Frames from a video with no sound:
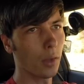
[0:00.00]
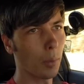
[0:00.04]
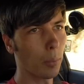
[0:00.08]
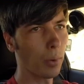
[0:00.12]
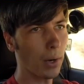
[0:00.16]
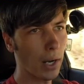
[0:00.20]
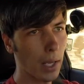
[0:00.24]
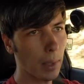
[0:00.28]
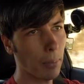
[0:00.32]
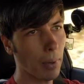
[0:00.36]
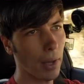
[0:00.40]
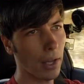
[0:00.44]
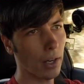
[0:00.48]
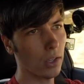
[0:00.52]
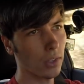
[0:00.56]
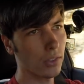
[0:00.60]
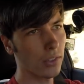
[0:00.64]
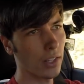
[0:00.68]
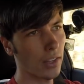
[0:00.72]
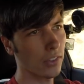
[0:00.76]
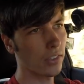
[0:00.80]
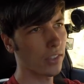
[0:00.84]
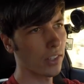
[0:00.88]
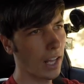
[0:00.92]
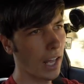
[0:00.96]
The brake pedal
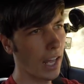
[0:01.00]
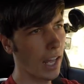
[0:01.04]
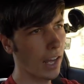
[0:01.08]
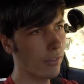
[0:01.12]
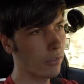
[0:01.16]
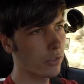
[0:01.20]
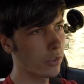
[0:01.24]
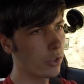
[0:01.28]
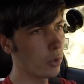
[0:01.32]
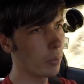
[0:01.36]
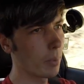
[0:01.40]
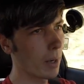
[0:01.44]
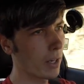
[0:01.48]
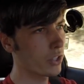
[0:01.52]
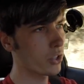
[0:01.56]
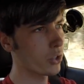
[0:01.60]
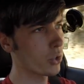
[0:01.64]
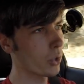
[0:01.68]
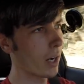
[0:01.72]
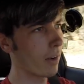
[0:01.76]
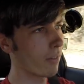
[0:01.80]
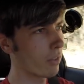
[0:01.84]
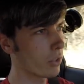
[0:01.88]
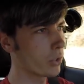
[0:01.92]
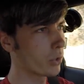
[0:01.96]
doesn't have too much
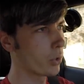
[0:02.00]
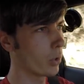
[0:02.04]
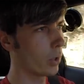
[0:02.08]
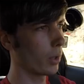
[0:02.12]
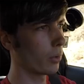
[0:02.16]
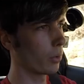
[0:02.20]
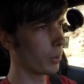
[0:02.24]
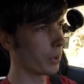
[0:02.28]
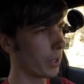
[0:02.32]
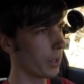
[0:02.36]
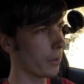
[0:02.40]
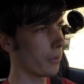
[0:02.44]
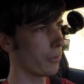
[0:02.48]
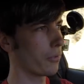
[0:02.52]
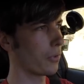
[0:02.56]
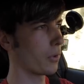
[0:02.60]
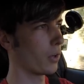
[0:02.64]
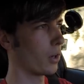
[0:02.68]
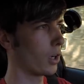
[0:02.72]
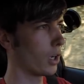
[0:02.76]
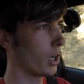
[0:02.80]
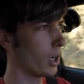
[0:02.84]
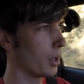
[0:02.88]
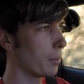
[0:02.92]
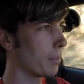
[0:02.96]
travel to it, really
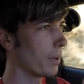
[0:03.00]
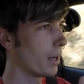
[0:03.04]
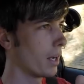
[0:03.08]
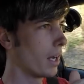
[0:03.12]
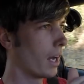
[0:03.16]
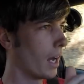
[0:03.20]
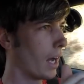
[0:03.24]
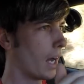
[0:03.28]
firm,